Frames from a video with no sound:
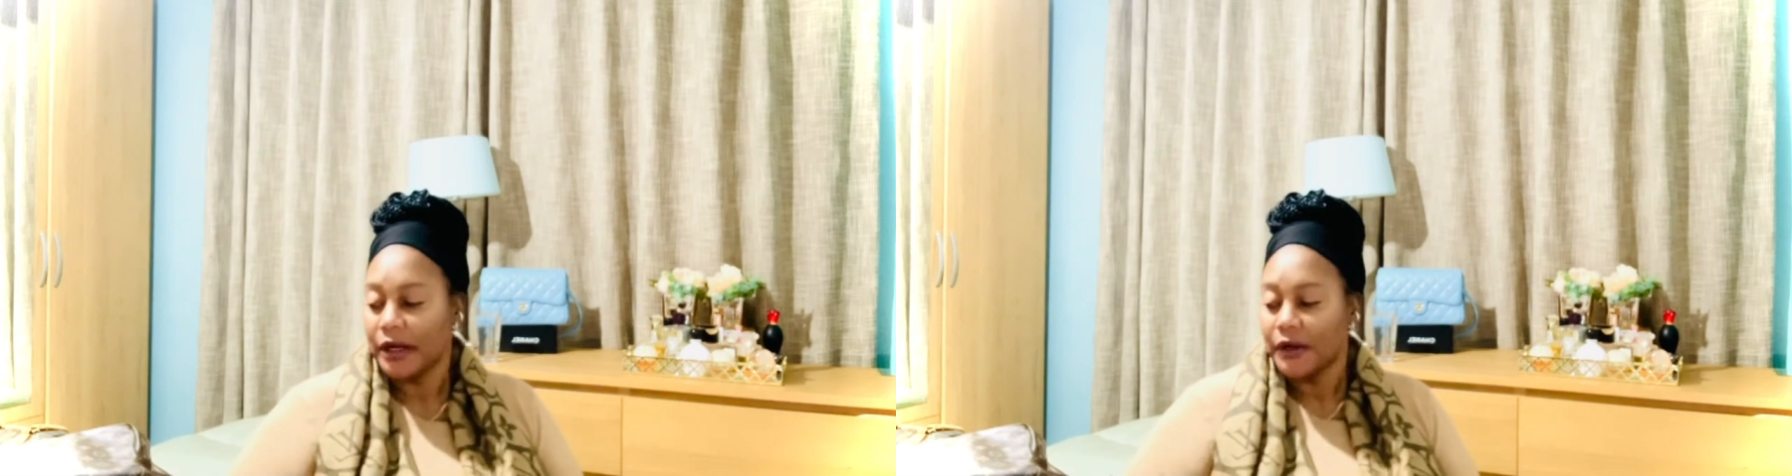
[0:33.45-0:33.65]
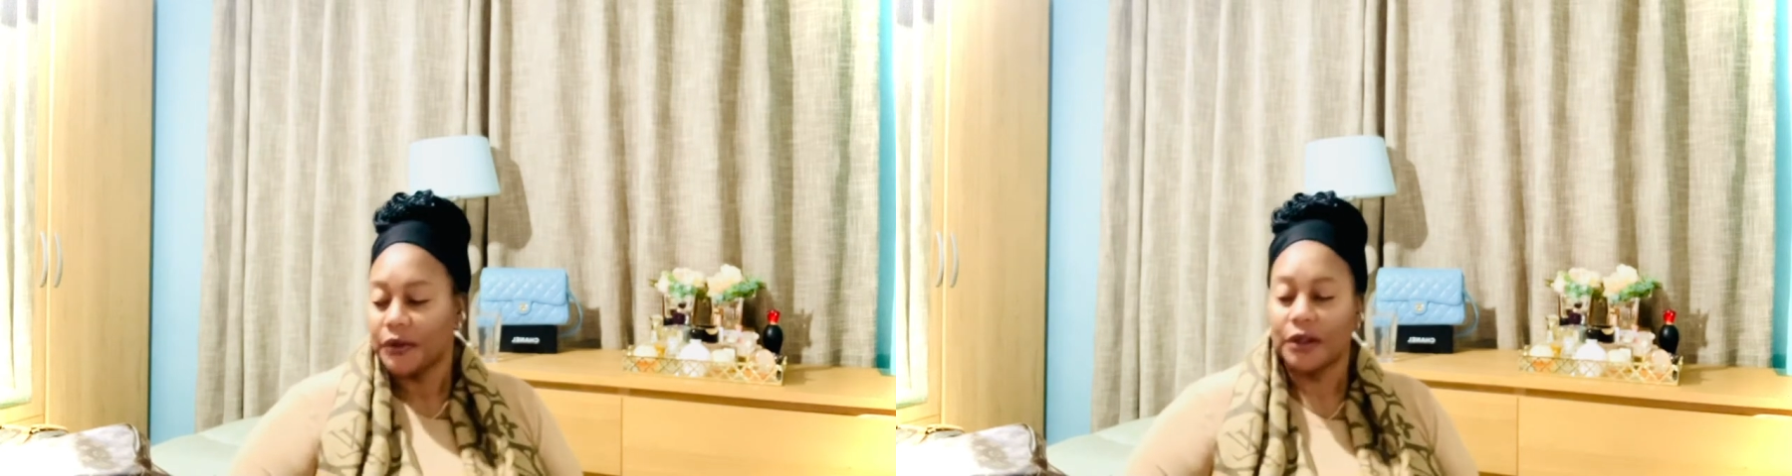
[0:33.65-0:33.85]

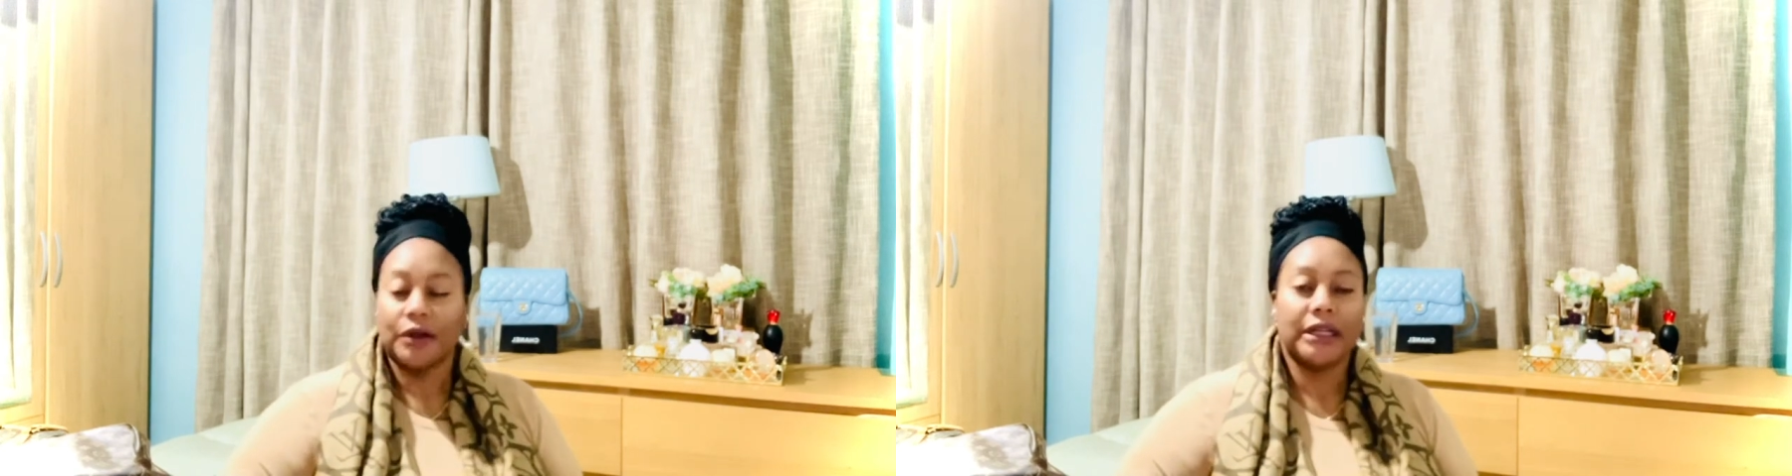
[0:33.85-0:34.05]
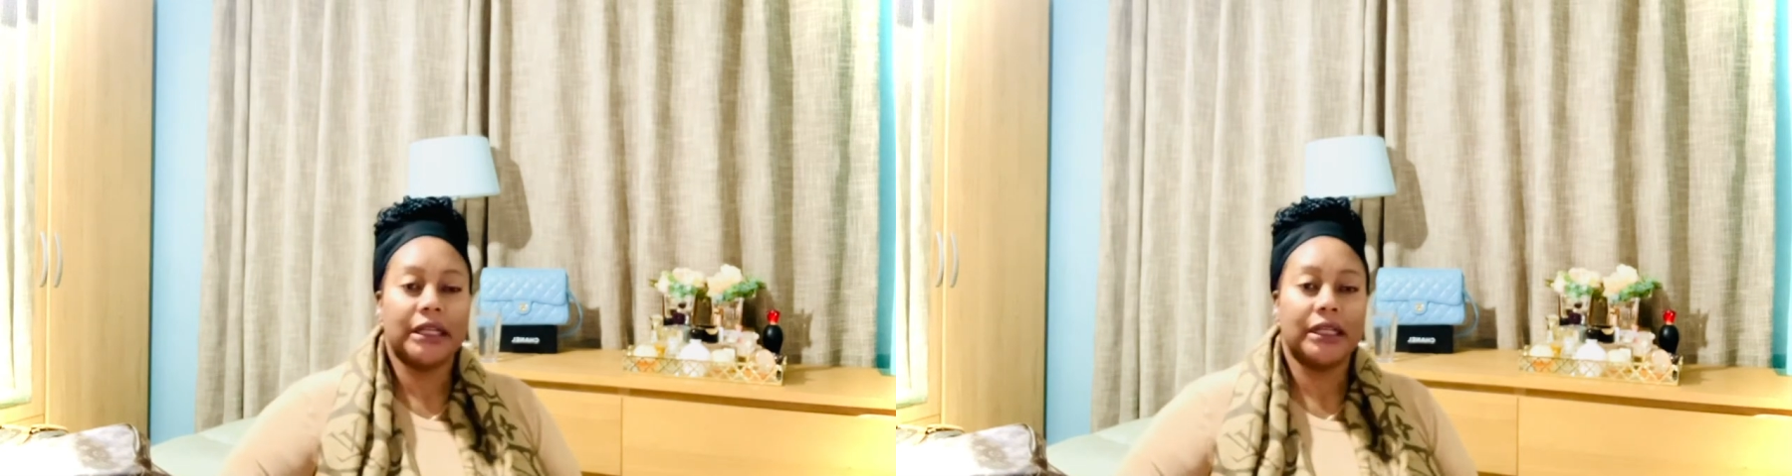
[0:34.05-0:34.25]
So the
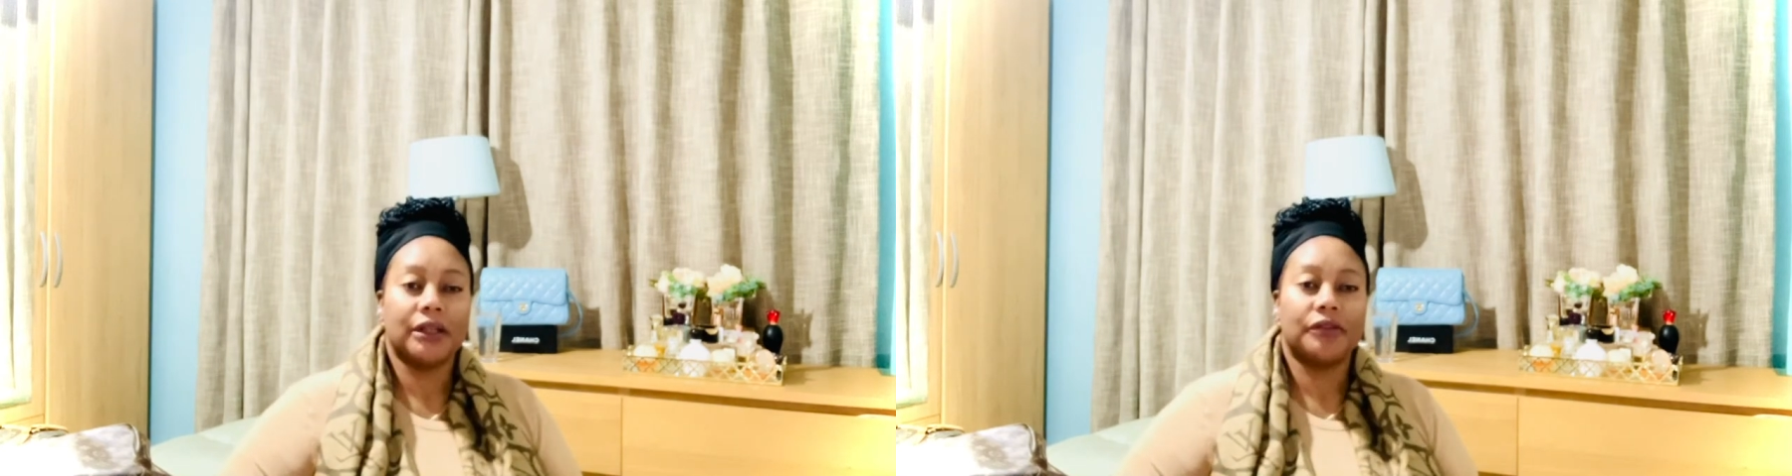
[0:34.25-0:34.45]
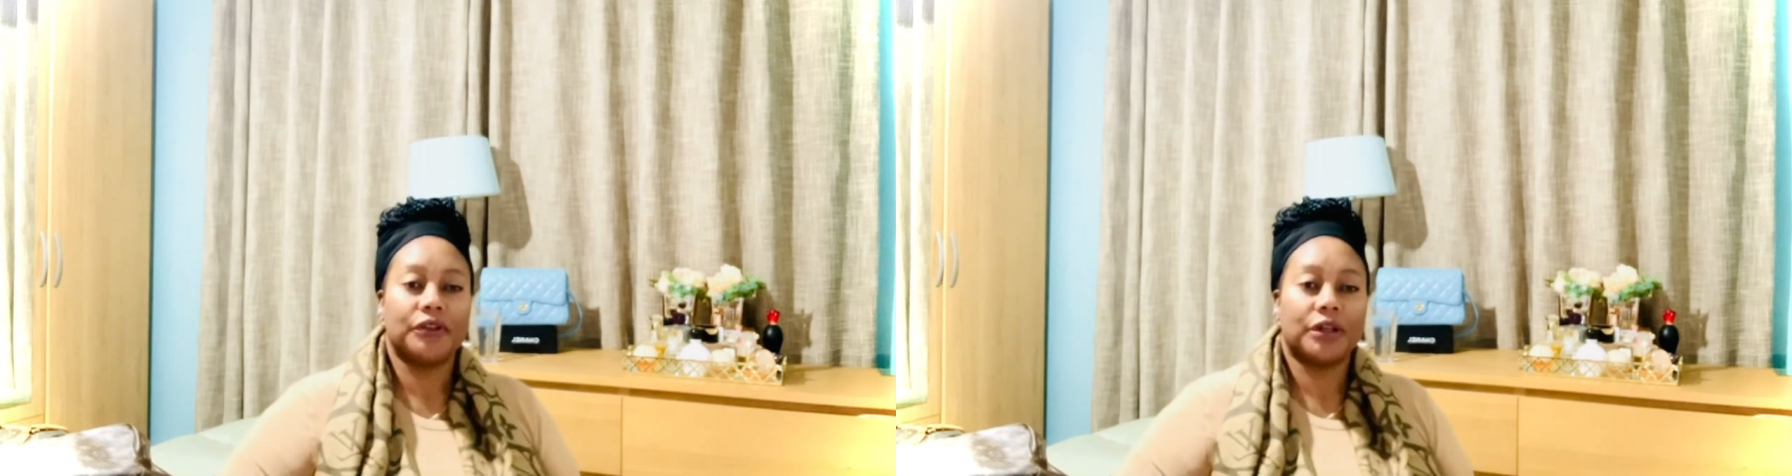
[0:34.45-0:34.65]
only
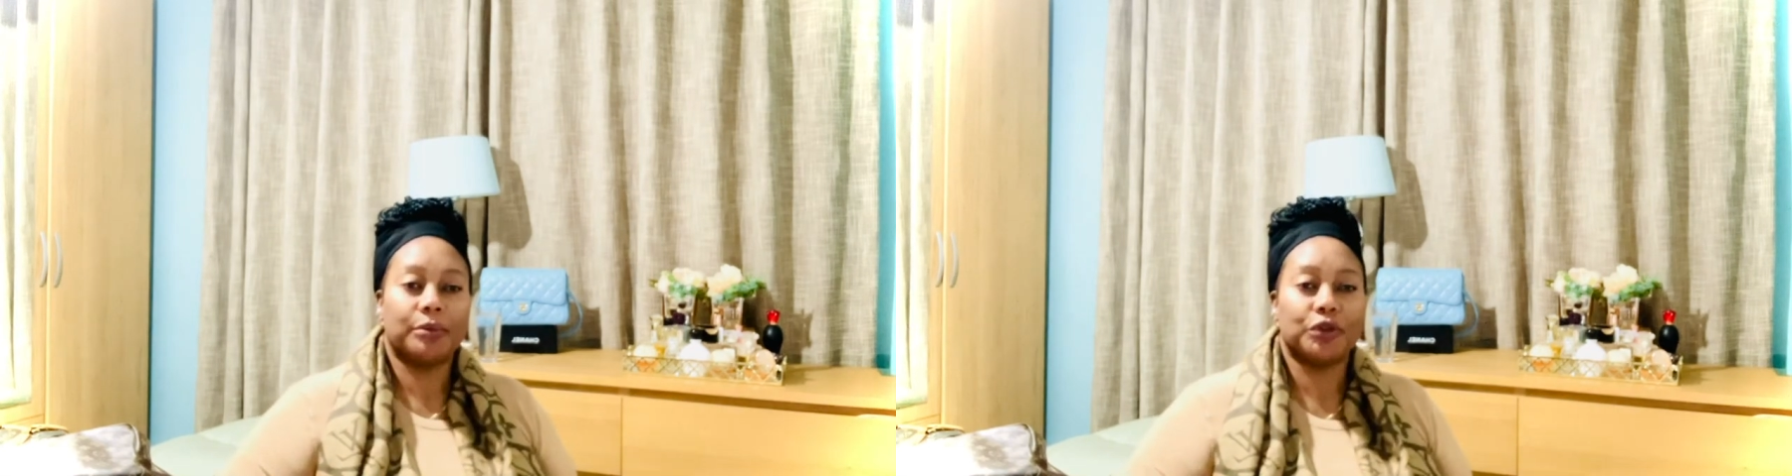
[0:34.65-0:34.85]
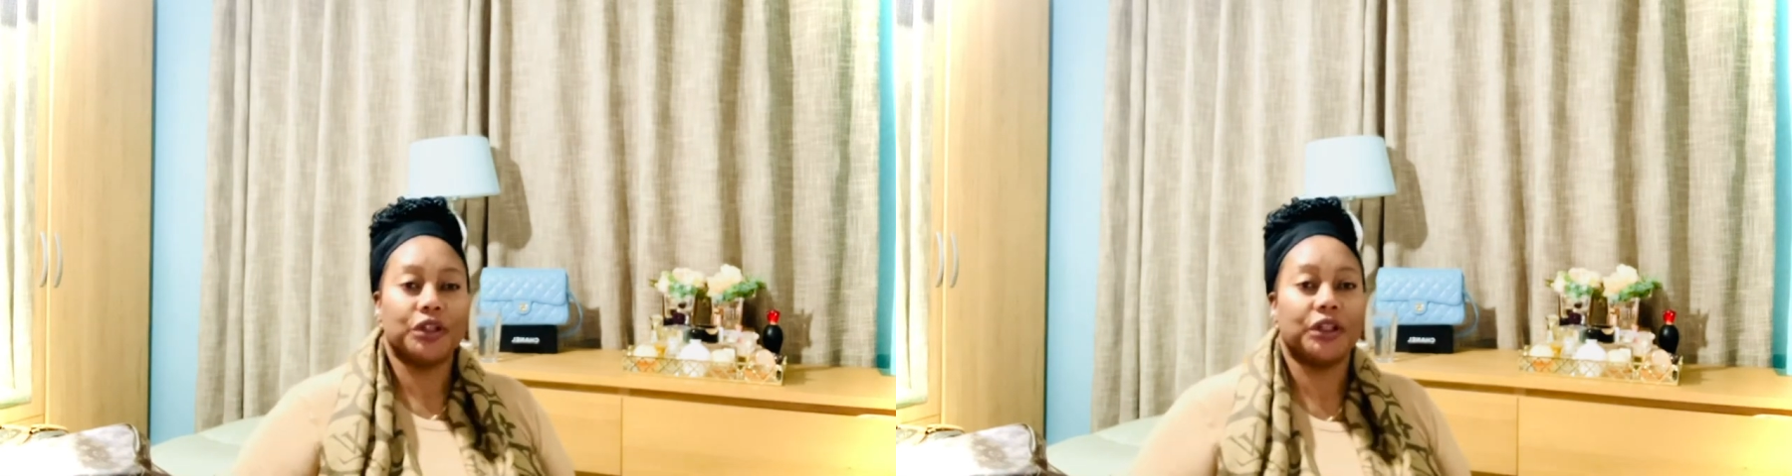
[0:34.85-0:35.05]
Louis Vuitton
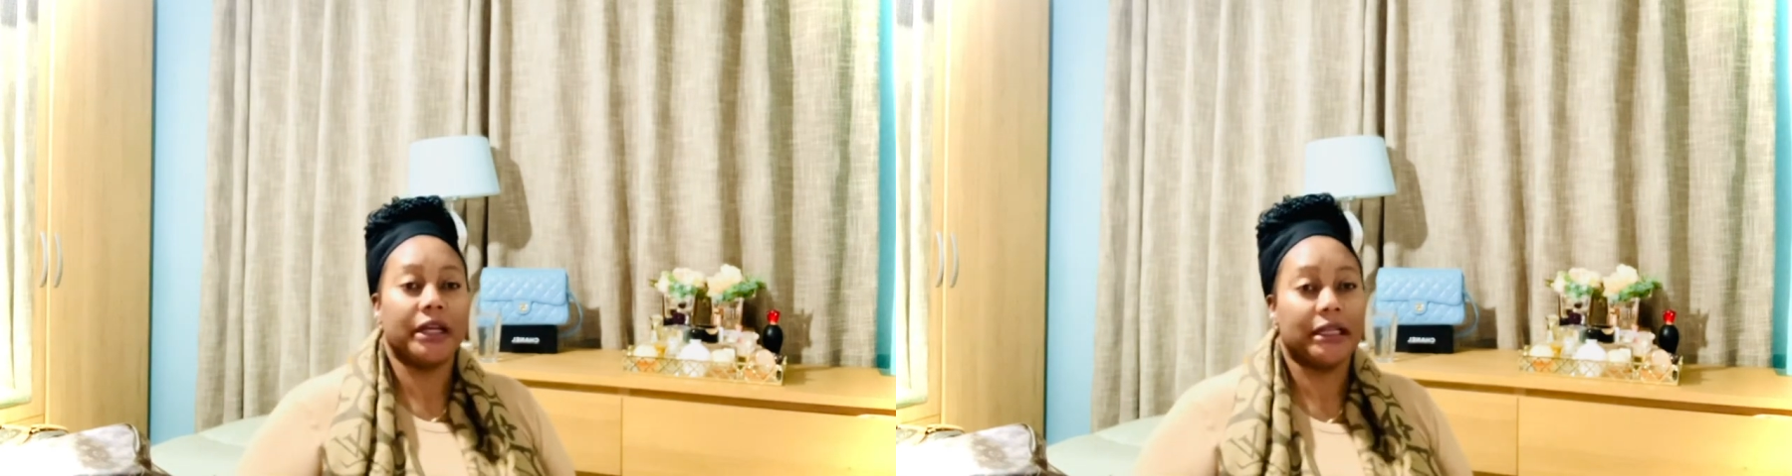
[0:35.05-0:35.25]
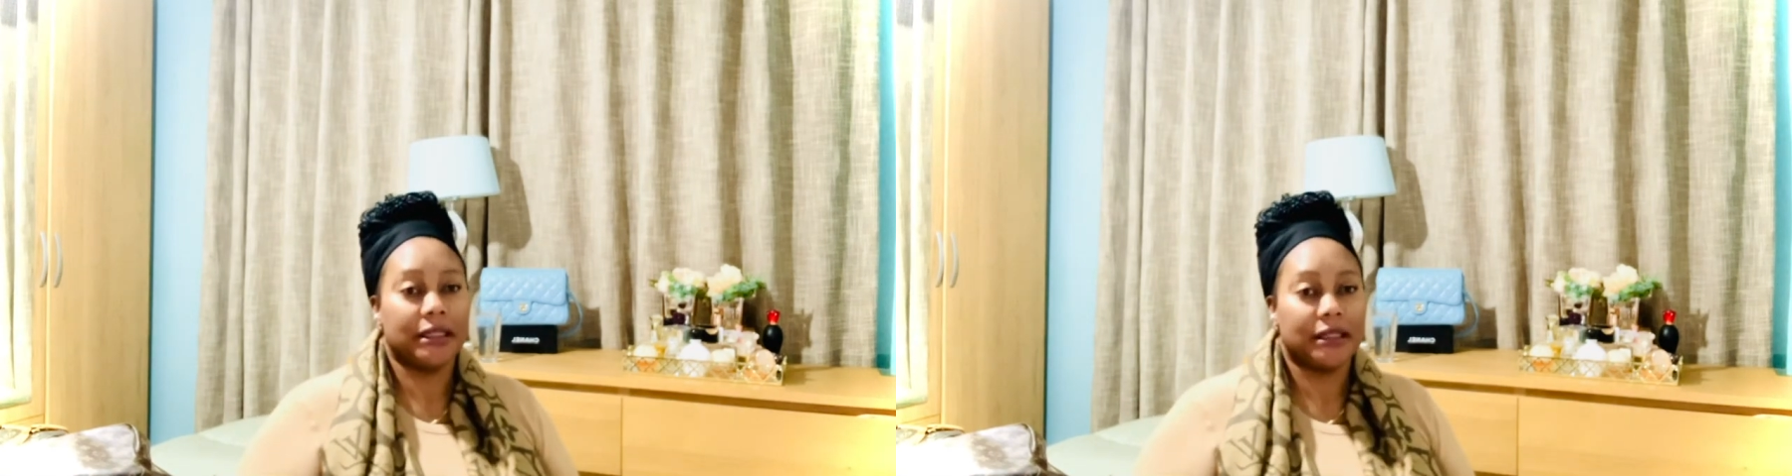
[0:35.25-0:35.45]
I'm doing today
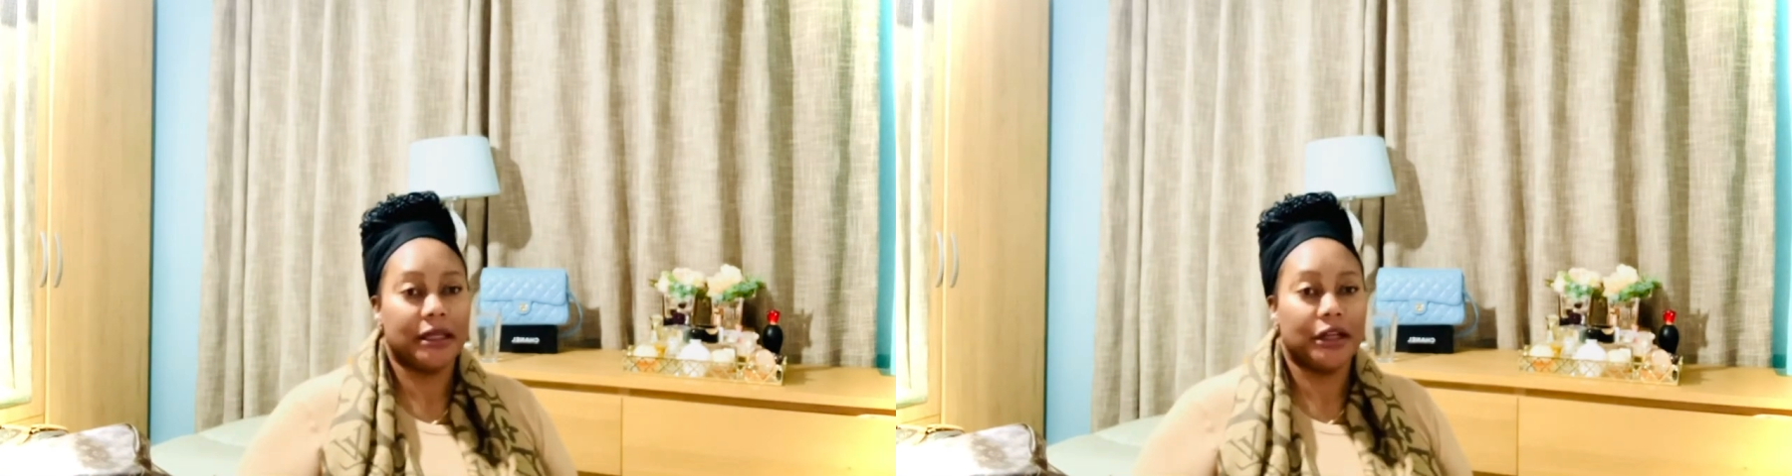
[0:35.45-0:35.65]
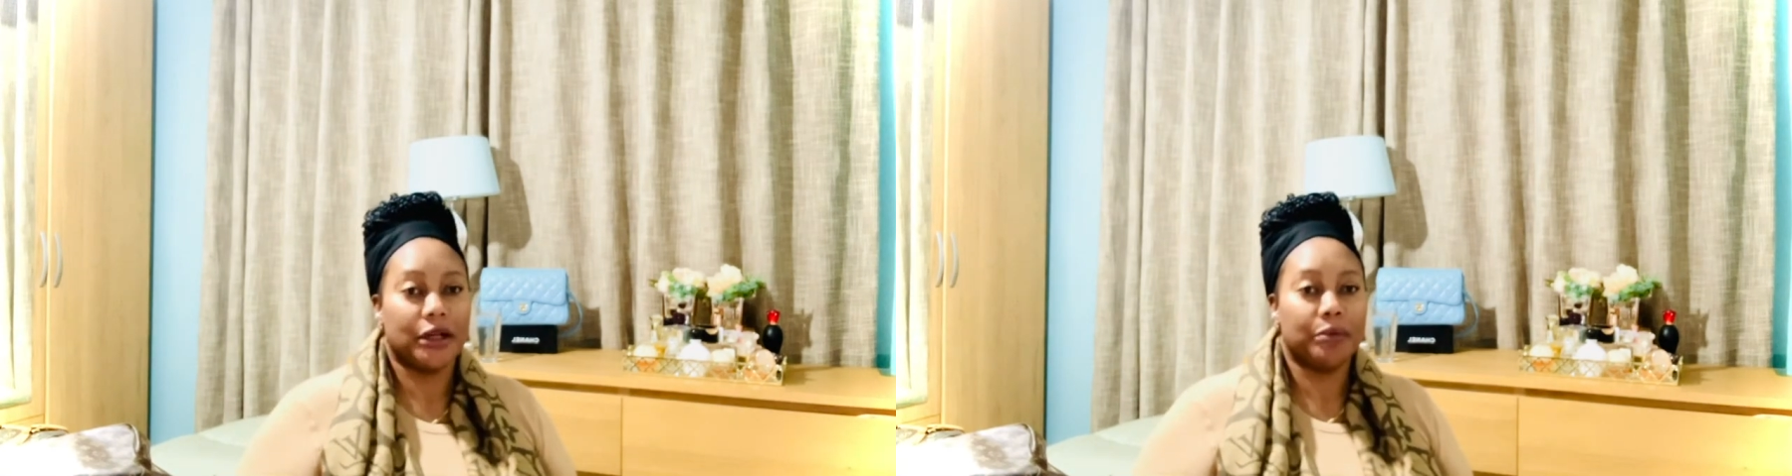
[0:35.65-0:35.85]
is the